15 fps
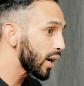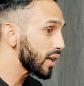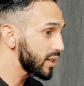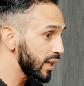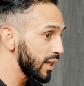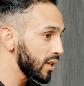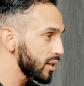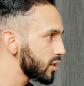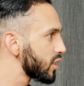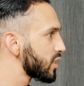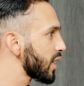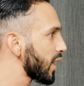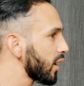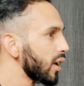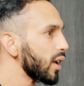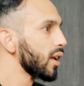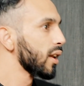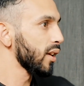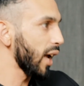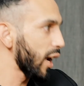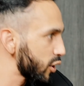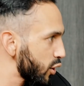I say, Yes. She say,
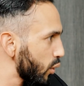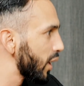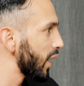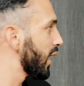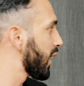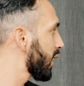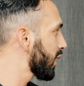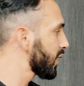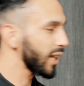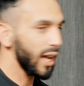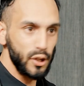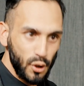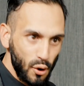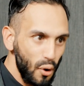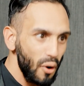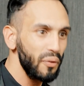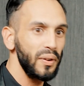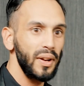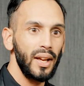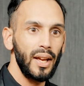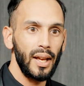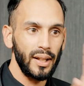That's your clear, that's your
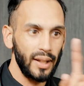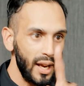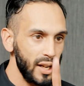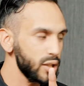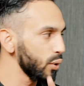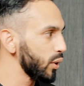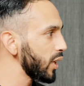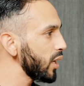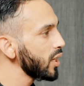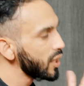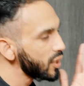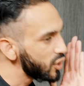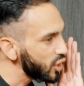coffee, that's your tea.